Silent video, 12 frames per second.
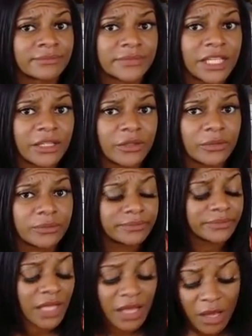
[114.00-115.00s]
Anywho.
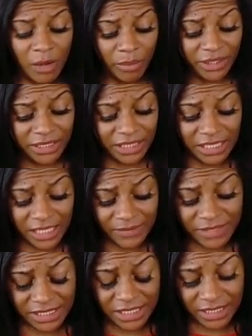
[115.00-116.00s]
But the thing that
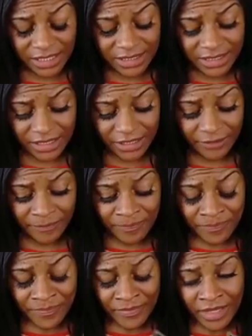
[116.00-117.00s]
I'm seeing is here.
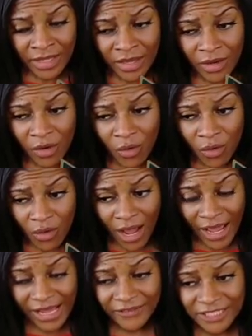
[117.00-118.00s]

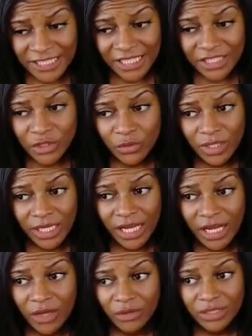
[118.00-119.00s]
I have to take into
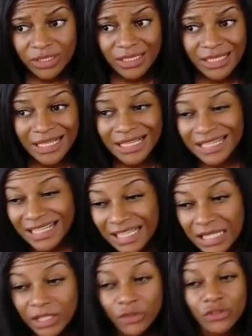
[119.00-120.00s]
account any
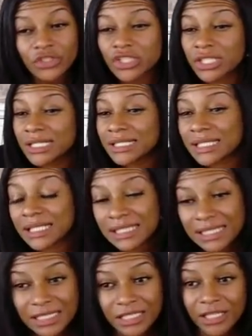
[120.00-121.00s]
energies
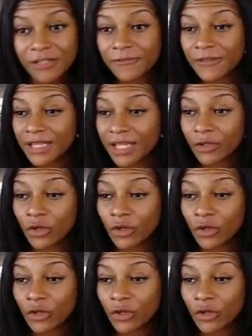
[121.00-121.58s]
and stuff that are